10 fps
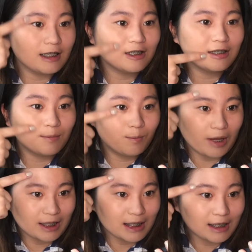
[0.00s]
it's
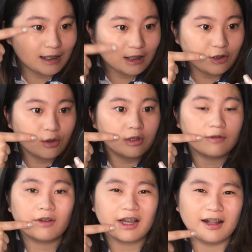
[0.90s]
basically two
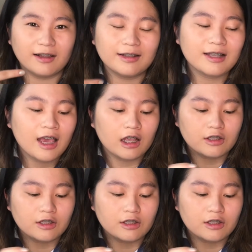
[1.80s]
different colors.